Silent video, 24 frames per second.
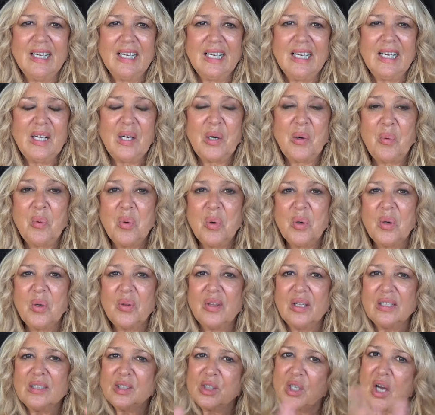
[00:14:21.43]
In a world
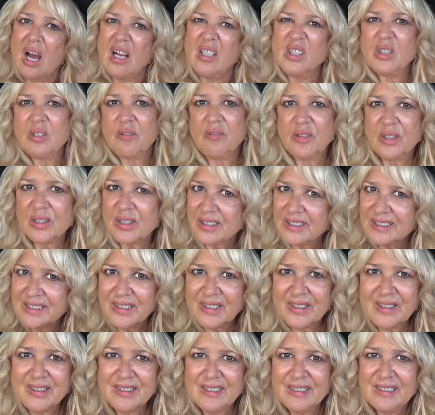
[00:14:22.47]
that's
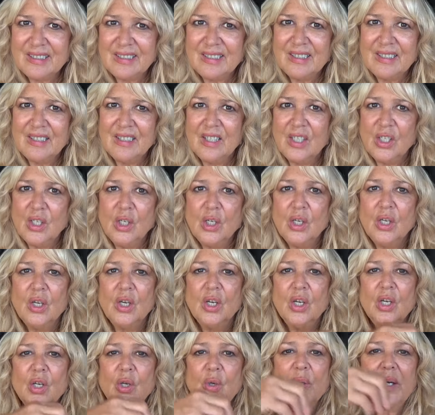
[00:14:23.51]
controversial,
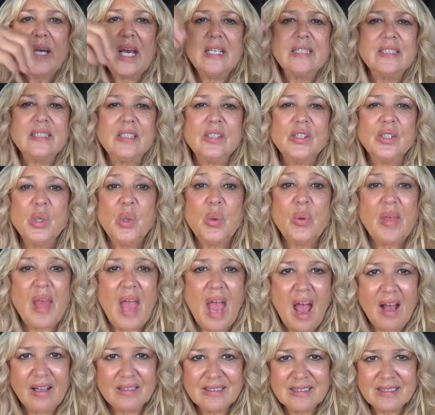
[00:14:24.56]
you get to do
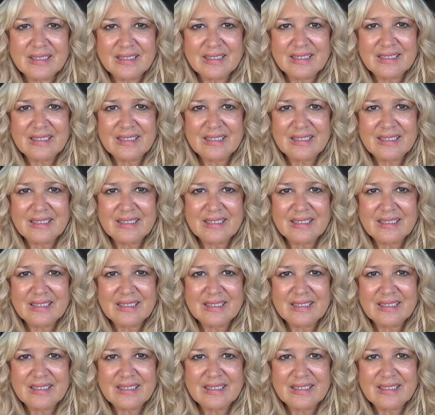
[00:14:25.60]
that.